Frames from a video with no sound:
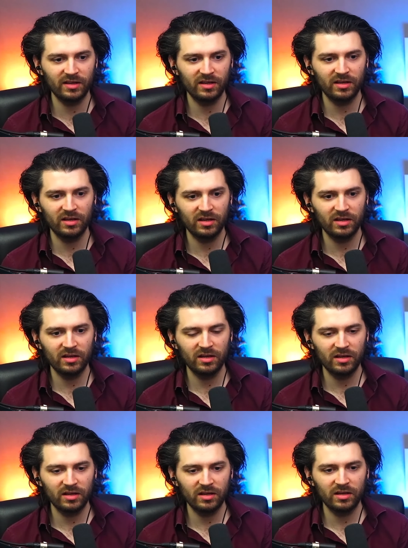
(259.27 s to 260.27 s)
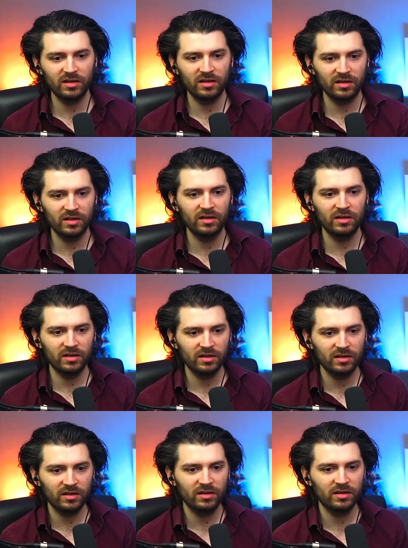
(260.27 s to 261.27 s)

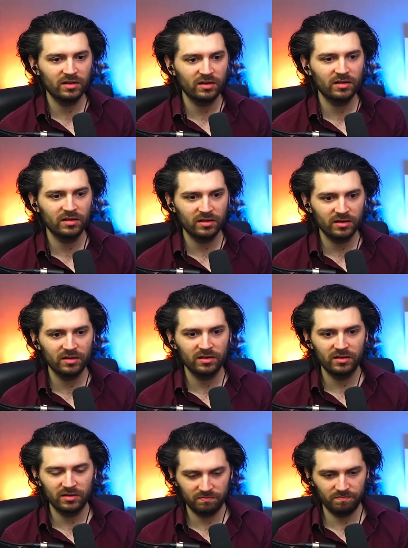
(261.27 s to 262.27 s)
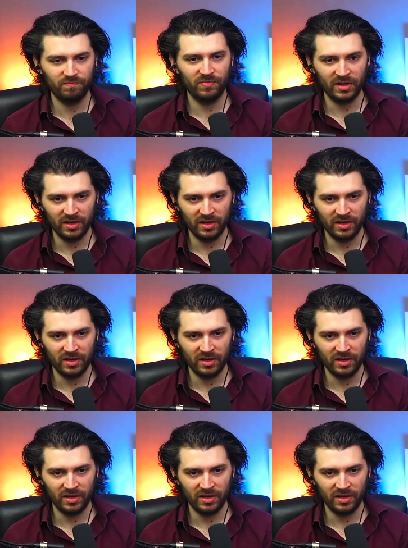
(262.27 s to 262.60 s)
(silence)